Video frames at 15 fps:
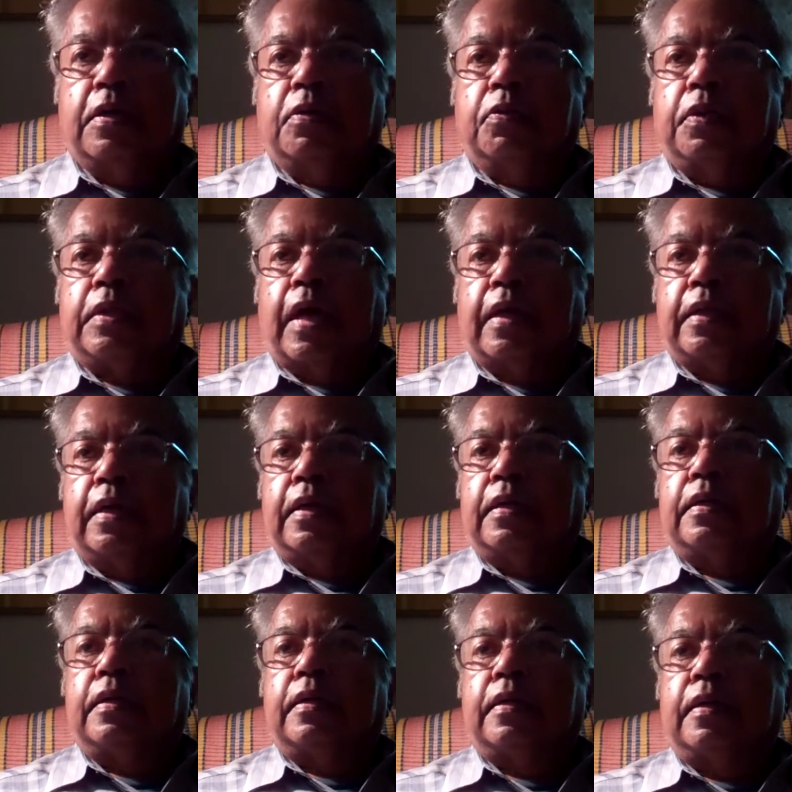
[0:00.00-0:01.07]
with other
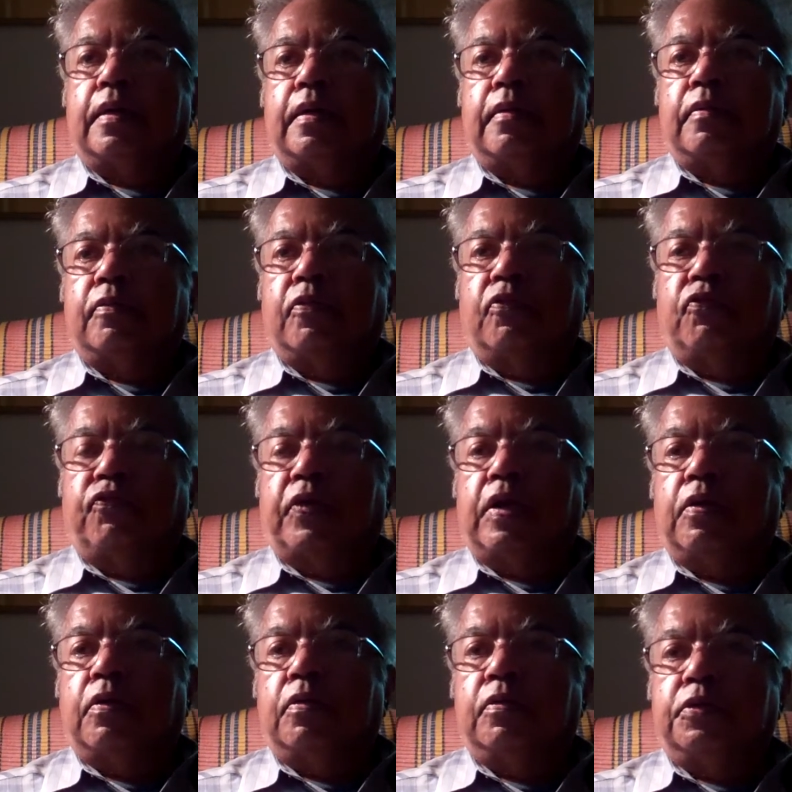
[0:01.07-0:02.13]

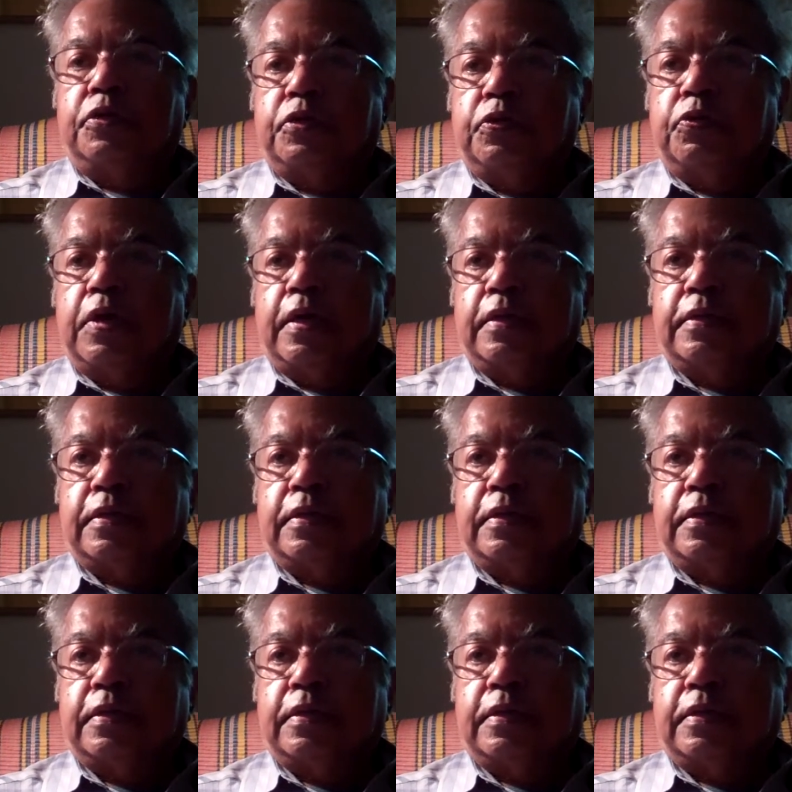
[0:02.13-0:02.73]
fellow students.